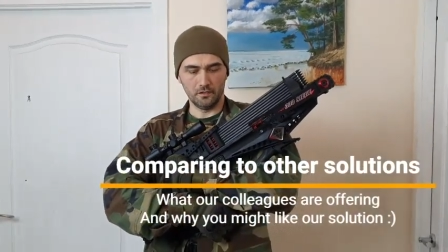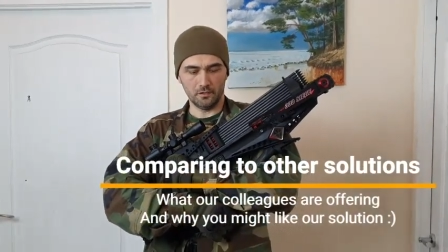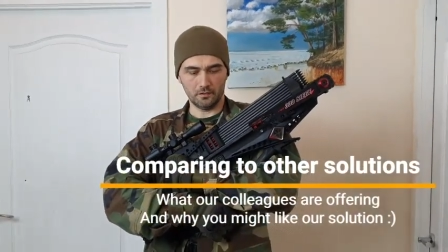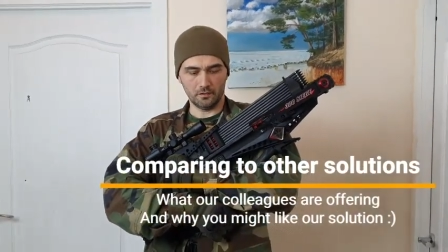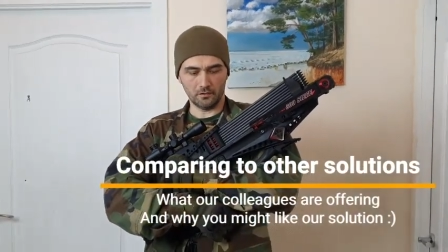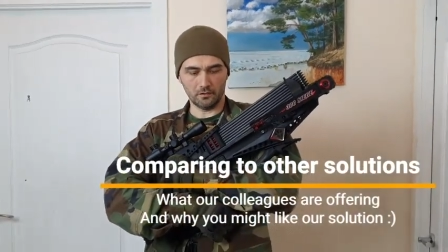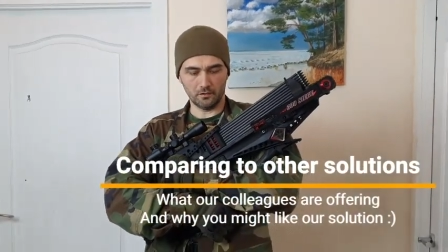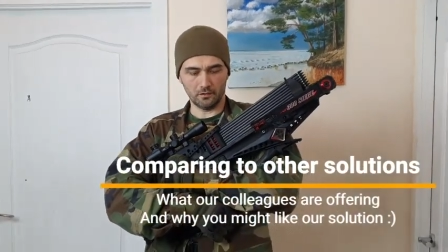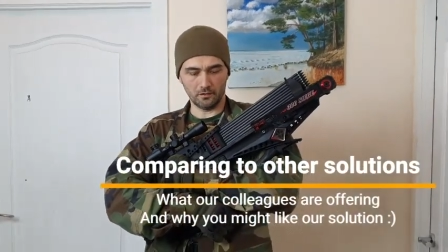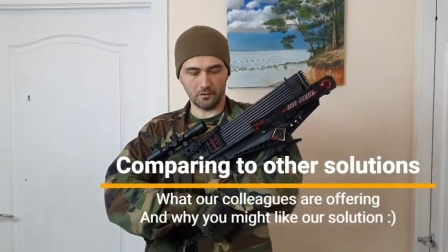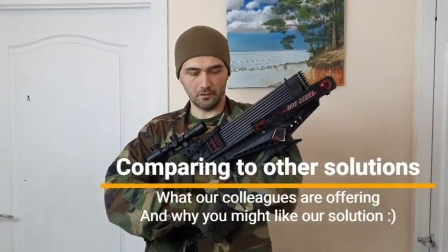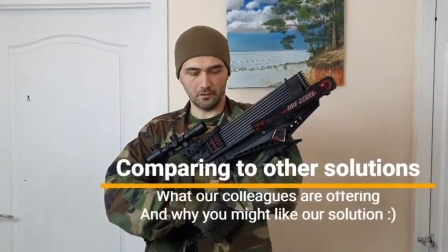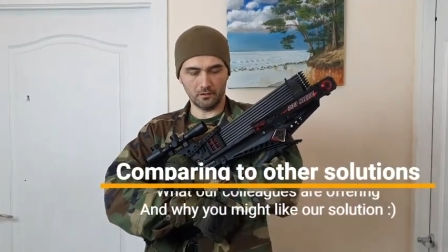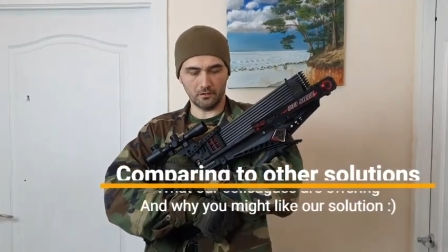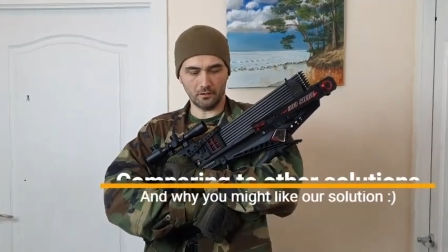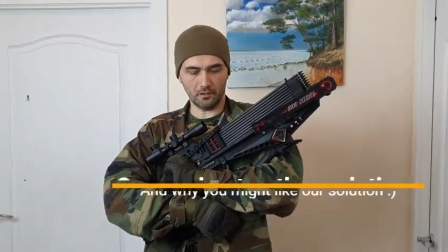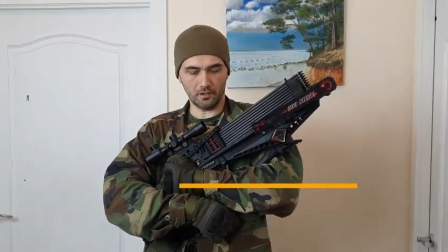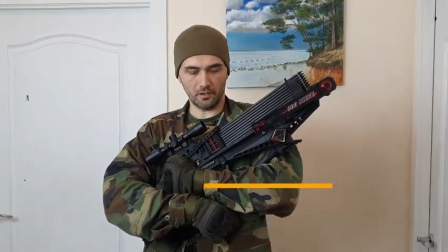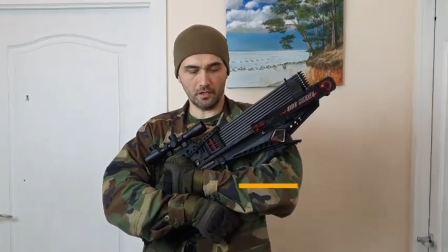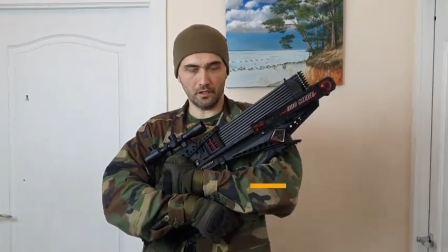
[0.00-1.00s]

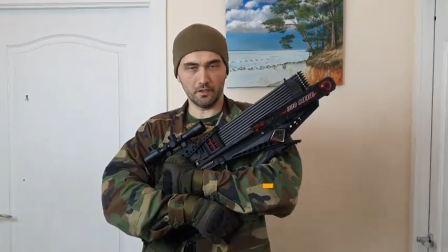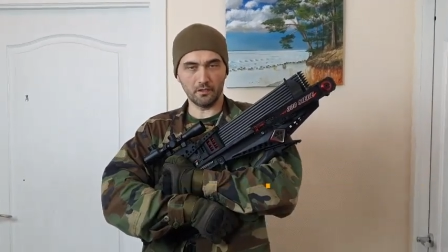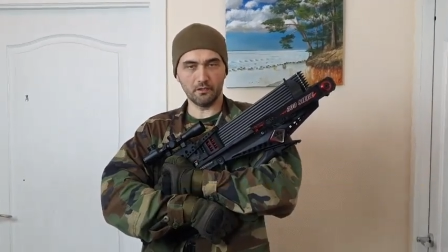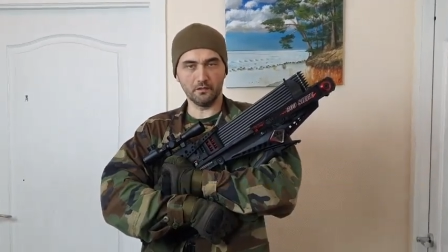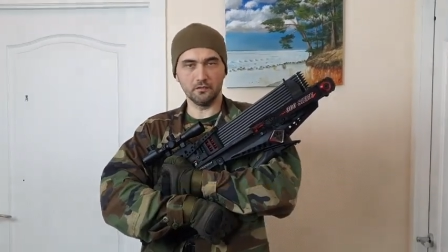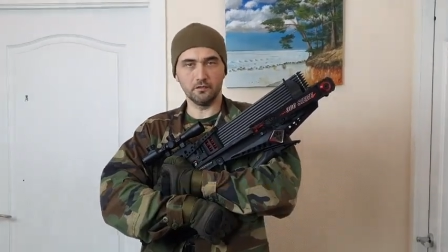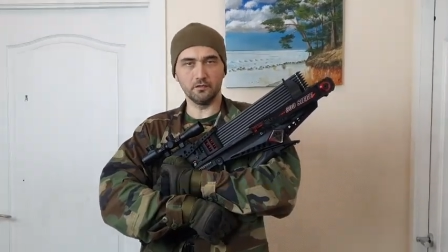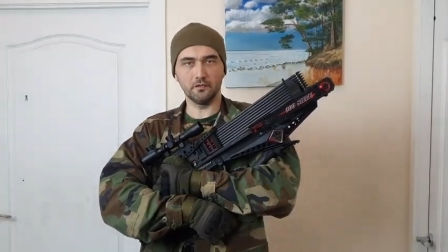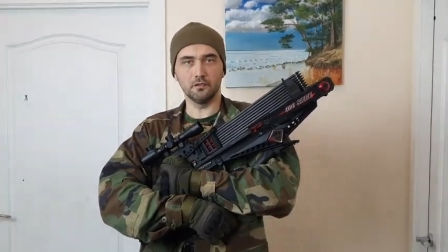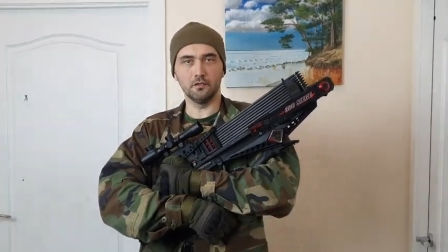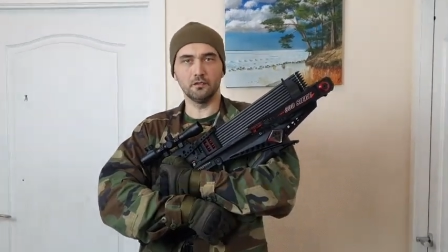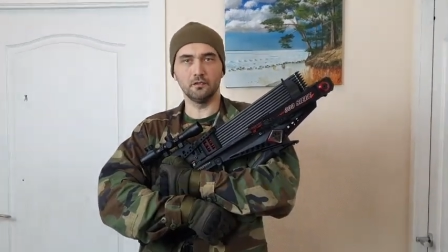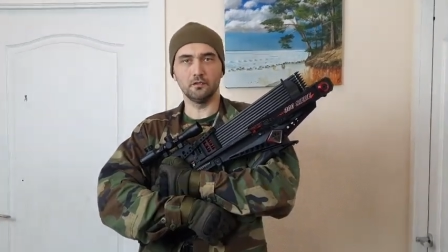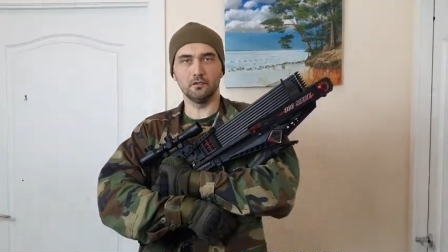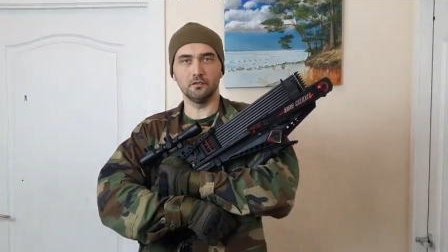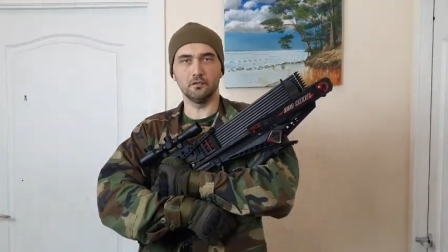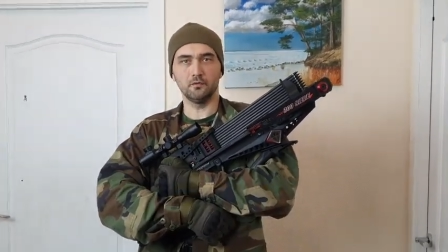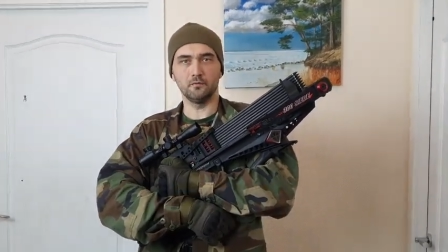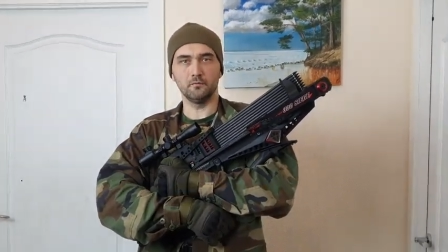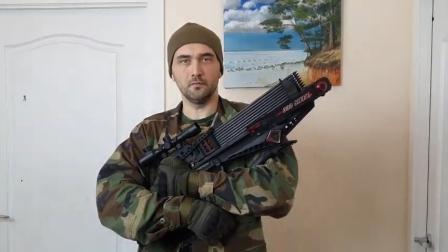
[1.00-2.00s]
and
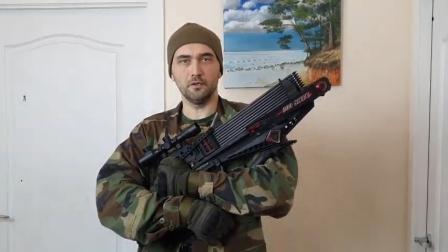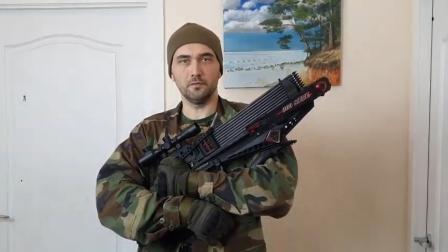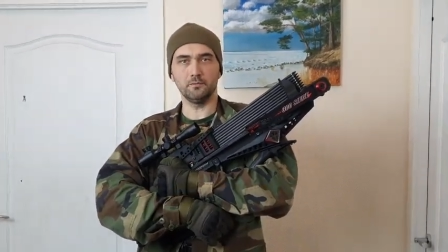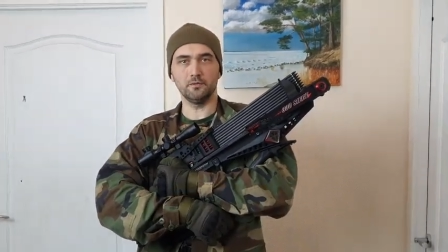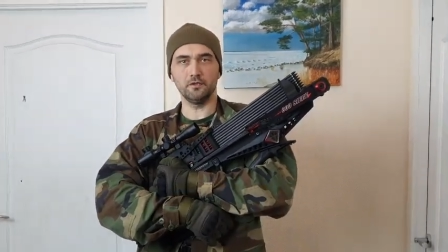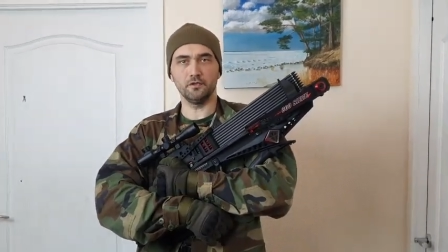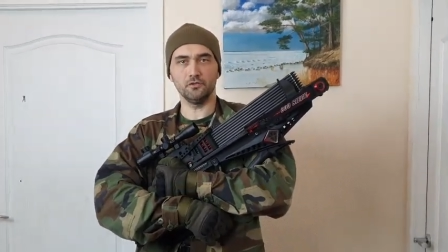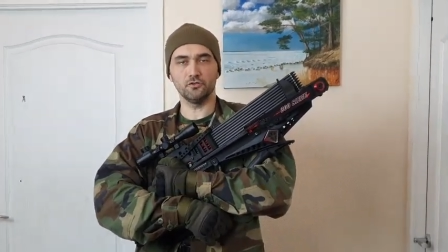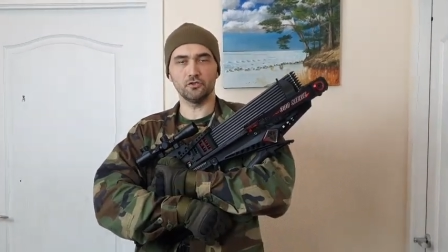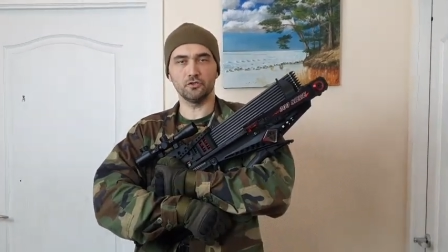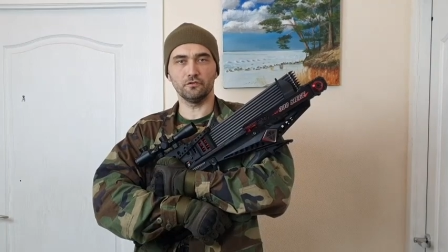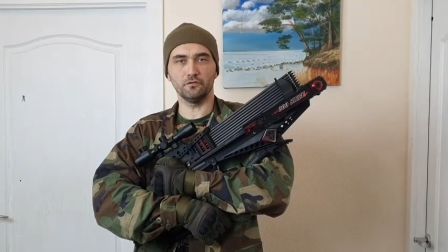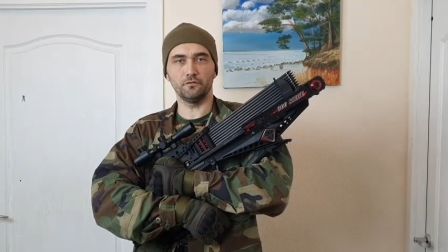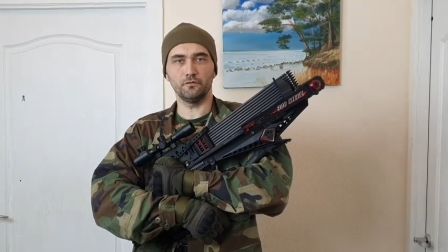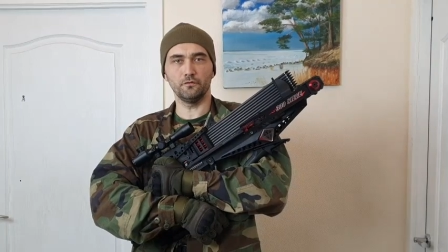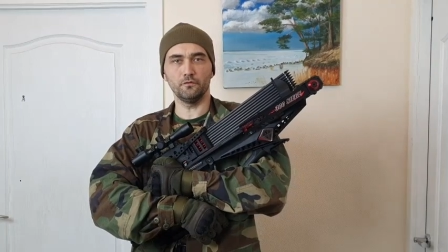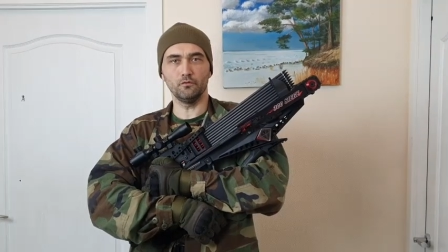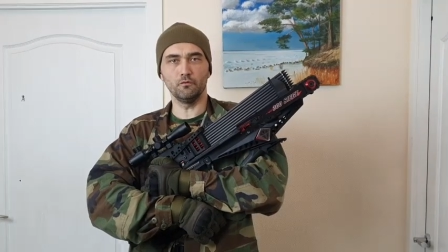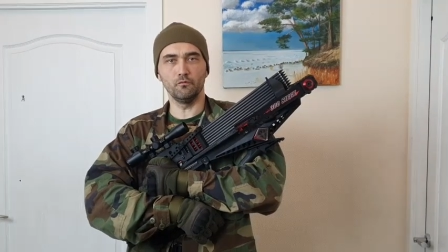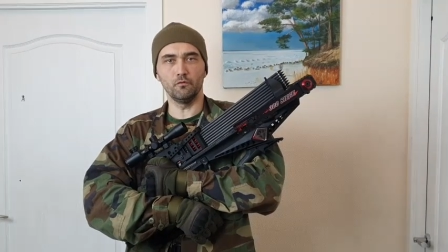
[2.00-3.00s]
maybe just
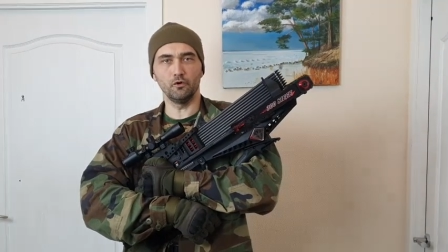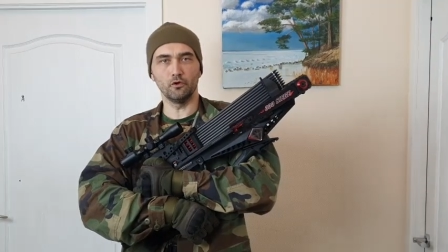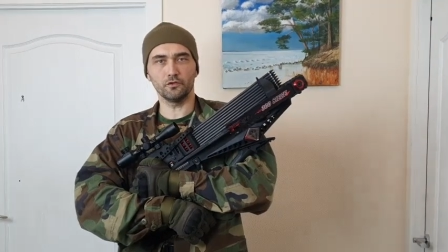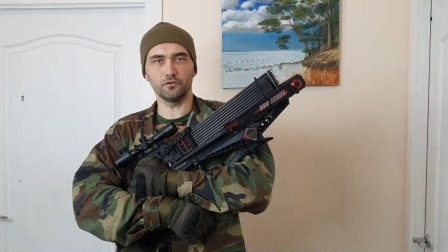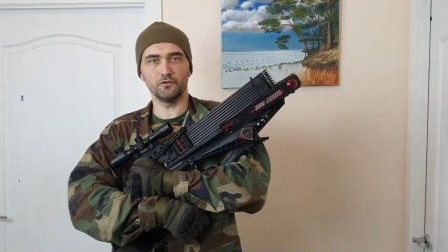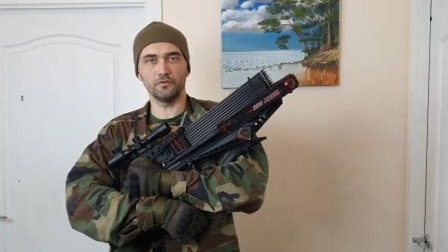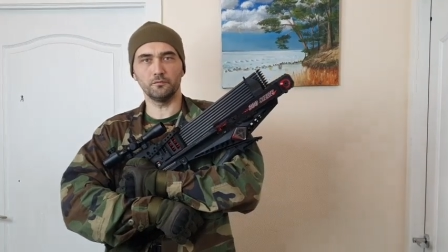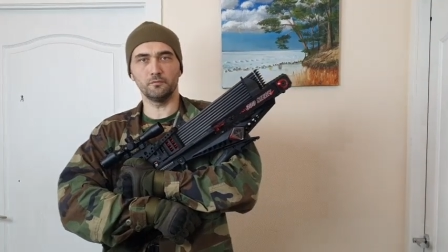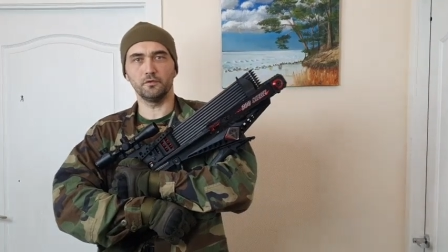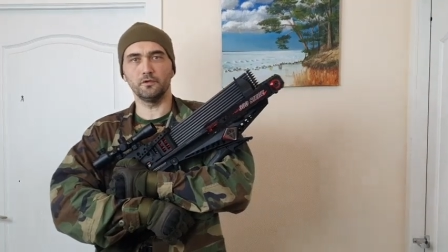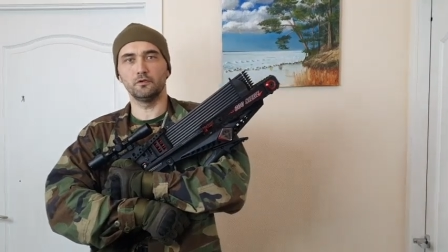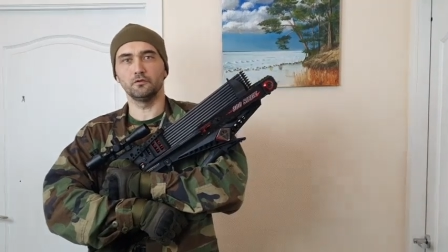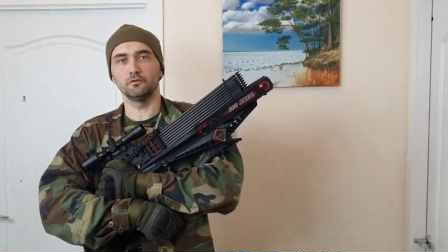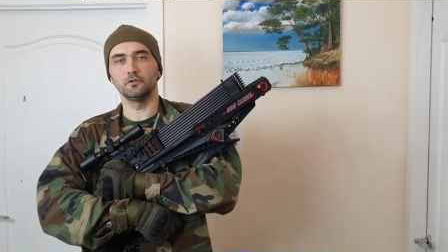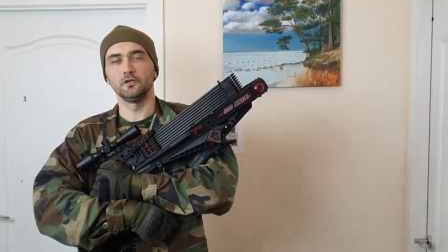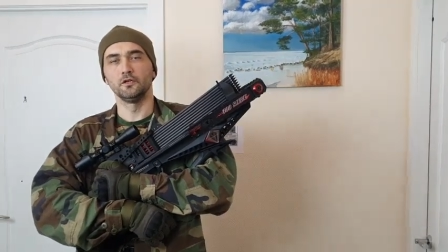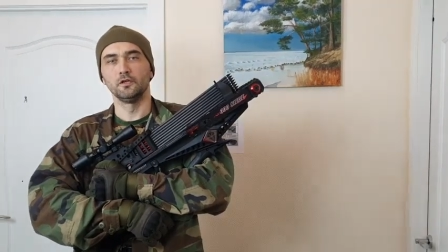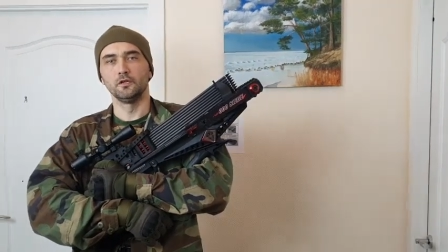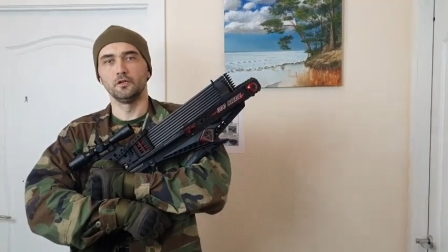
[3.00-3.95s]
few words about